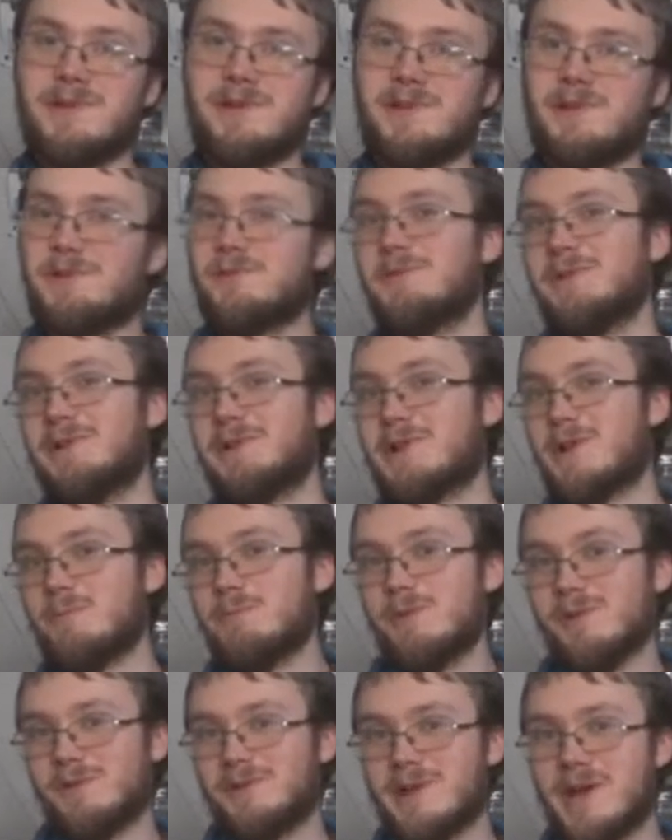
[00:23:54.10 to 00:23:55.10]
The first
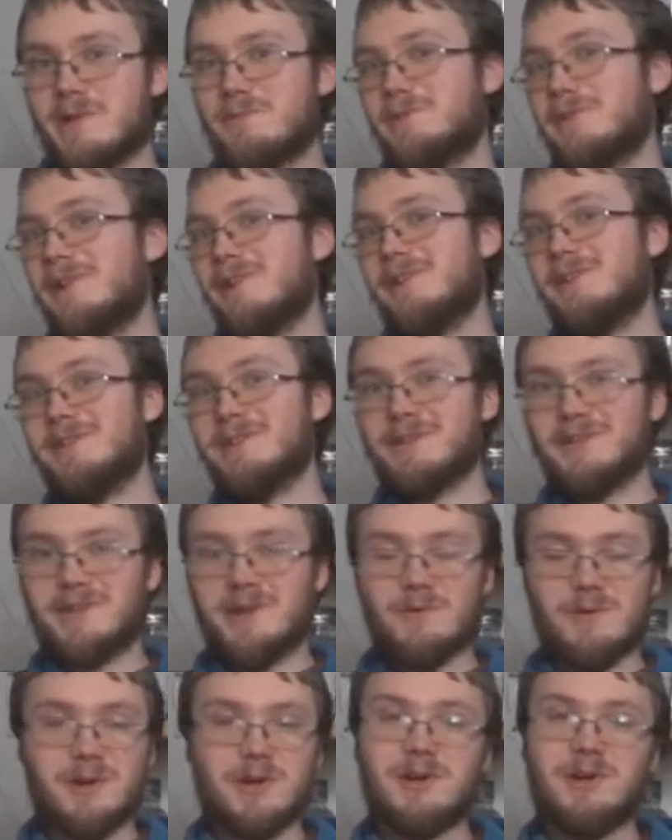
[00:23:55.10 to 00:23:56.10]
couple of times I did this, I
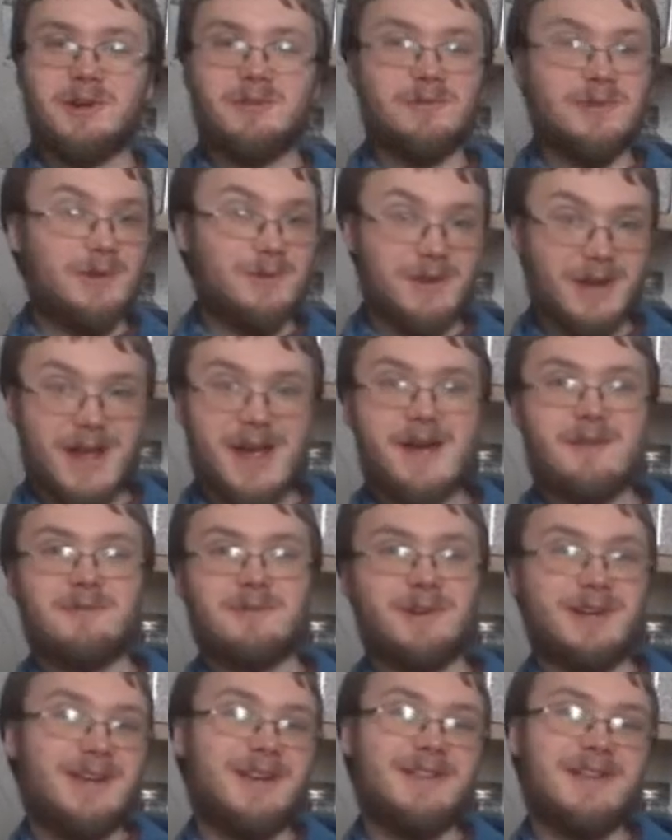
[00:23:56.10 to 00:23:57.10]
wondered if they would ever
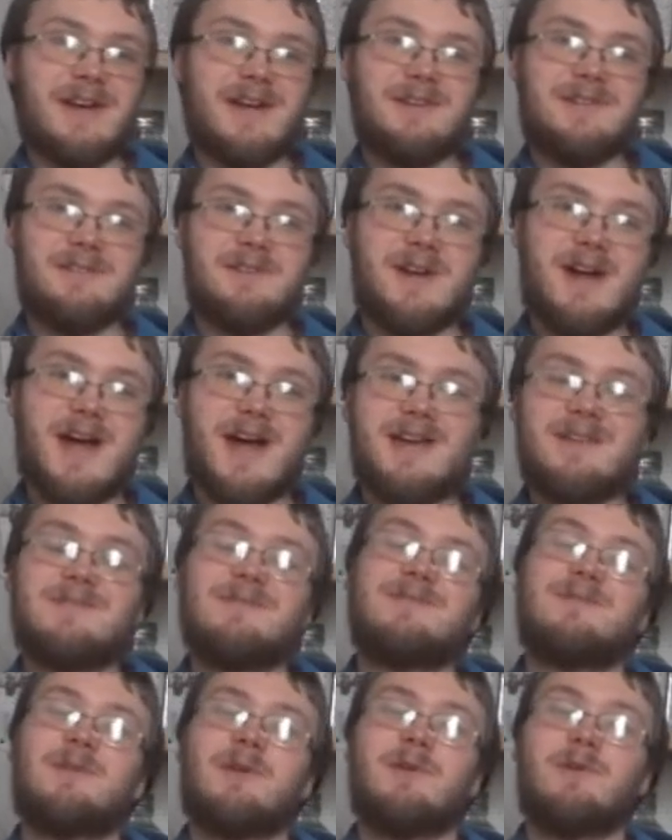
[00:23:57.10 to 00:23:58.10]
get that dry,
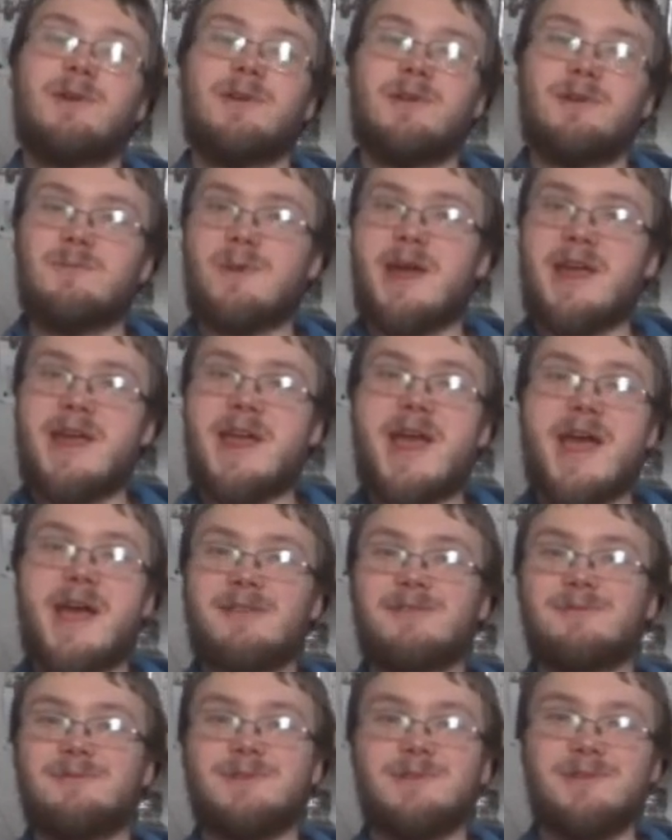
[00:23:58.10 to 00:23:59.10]
or whether my
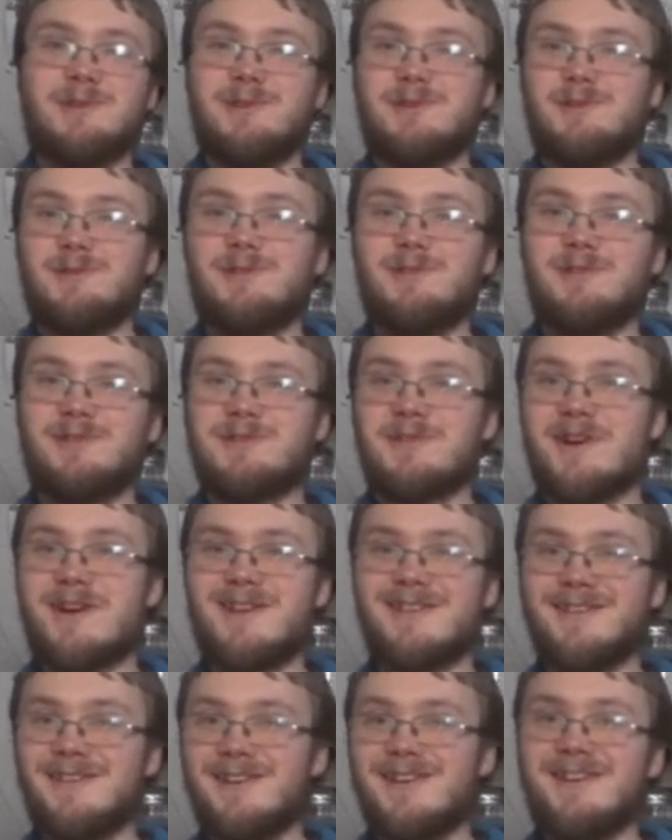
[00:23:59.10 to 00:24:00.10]
hands were just too
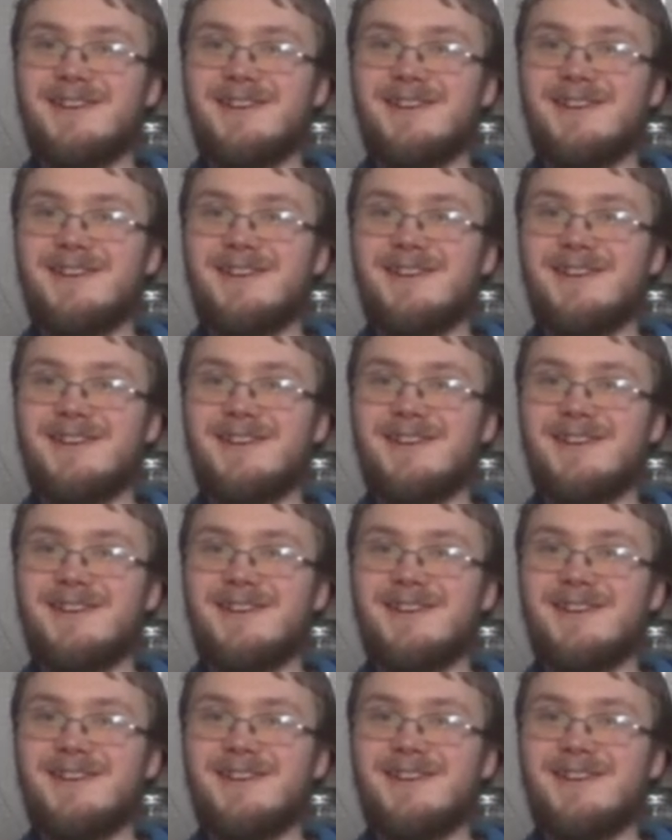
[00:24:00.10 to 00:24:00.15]
strong.